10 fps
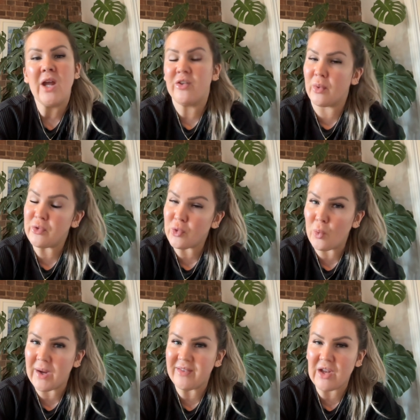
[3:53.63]
So, as
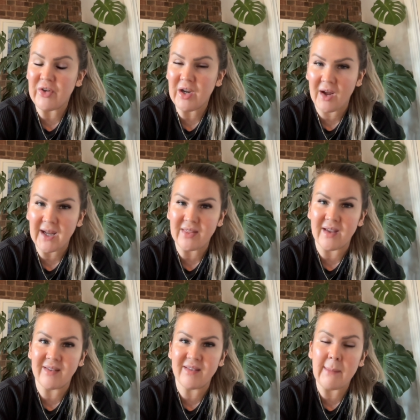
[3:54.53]
always, if you like
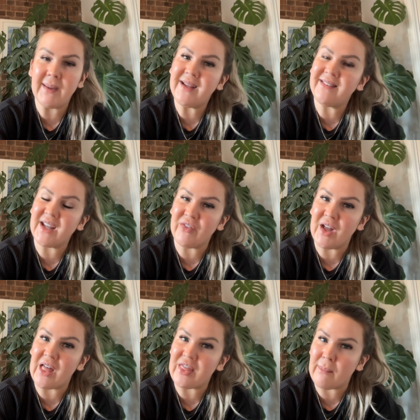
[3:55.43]
this, please give
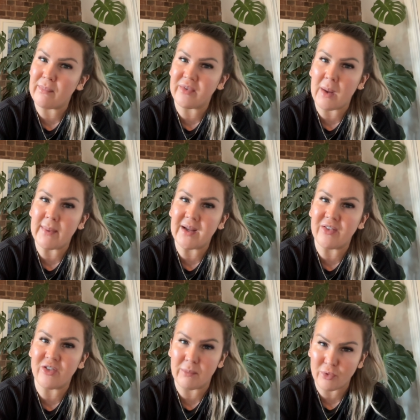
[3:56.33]
it a thumbs up
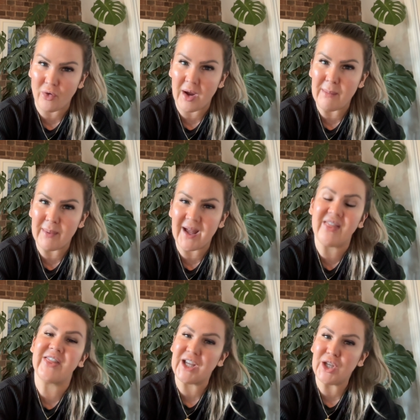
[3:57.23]
and subscribe,
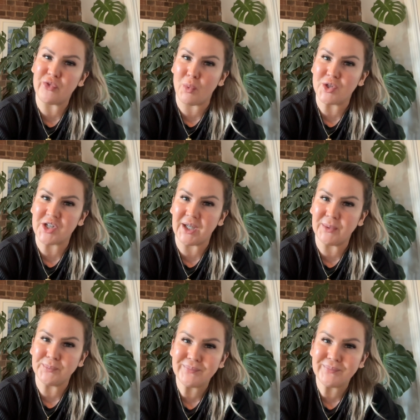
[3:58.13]
and thank you for watching.